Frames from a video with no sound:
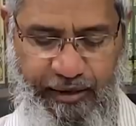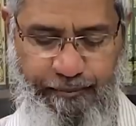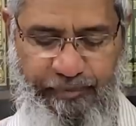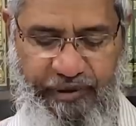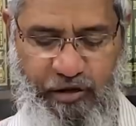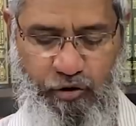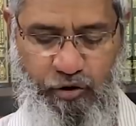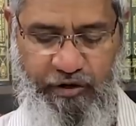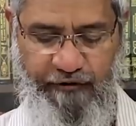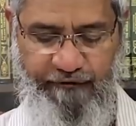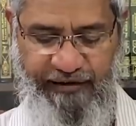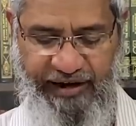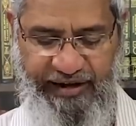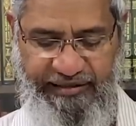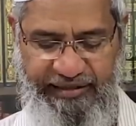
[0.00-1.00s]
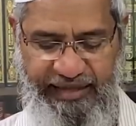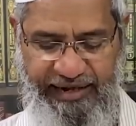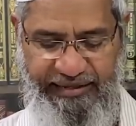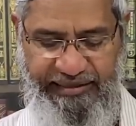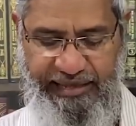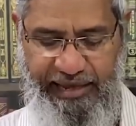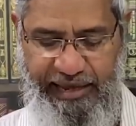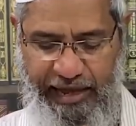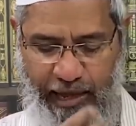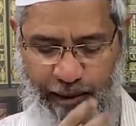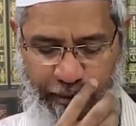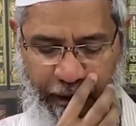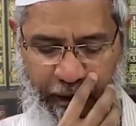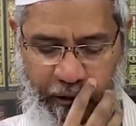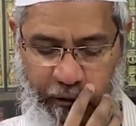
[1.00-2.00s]
Be notified that they are
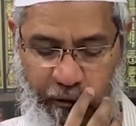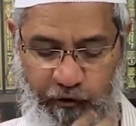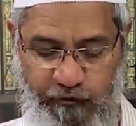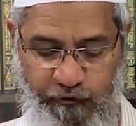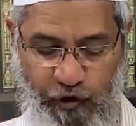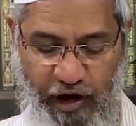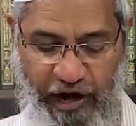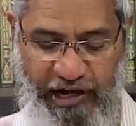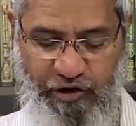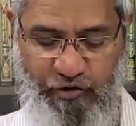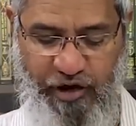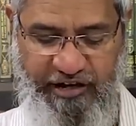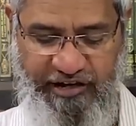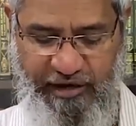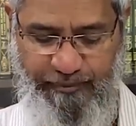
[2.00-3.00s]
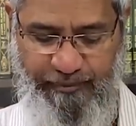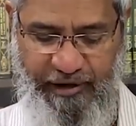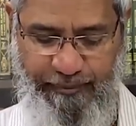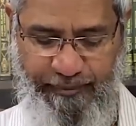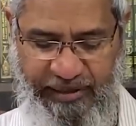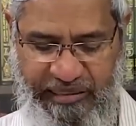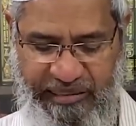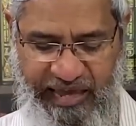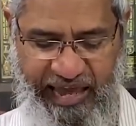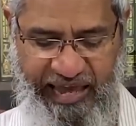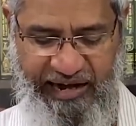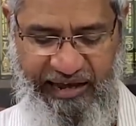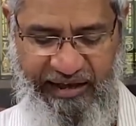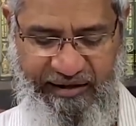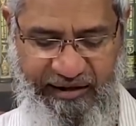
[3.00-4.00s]
being used for educational purpose and
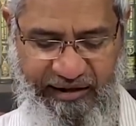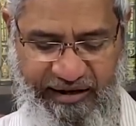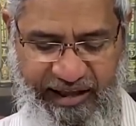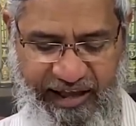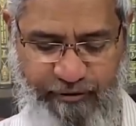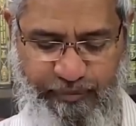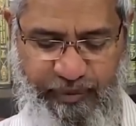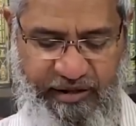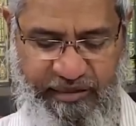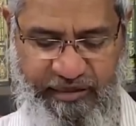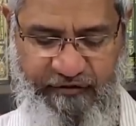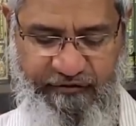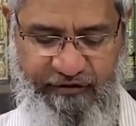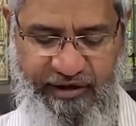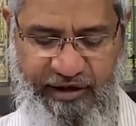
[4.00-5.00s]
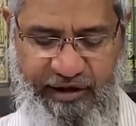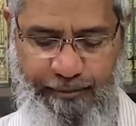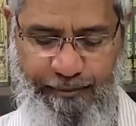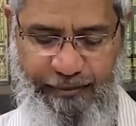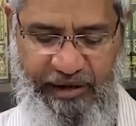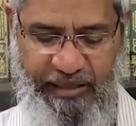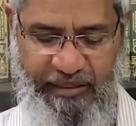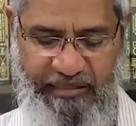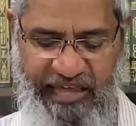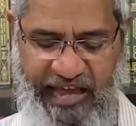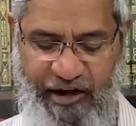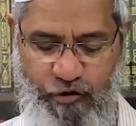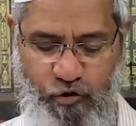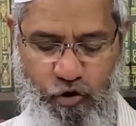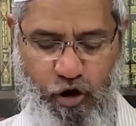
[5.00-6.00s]
are really expensive. Plus, there are
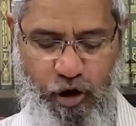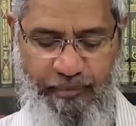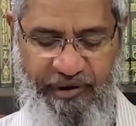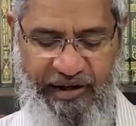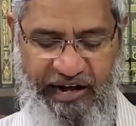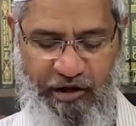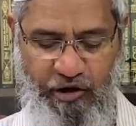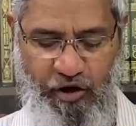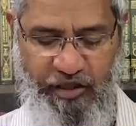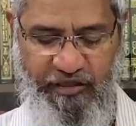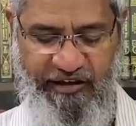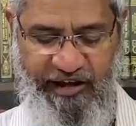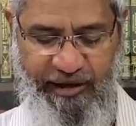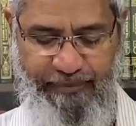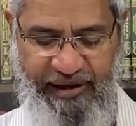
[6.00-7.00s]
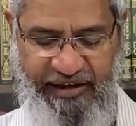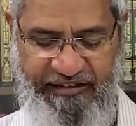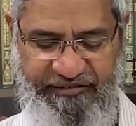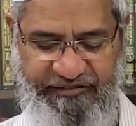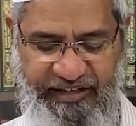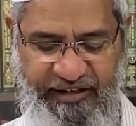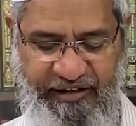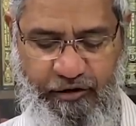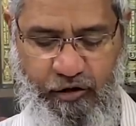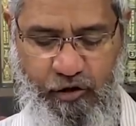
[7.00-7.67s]
no copyright laws here in Pakistan.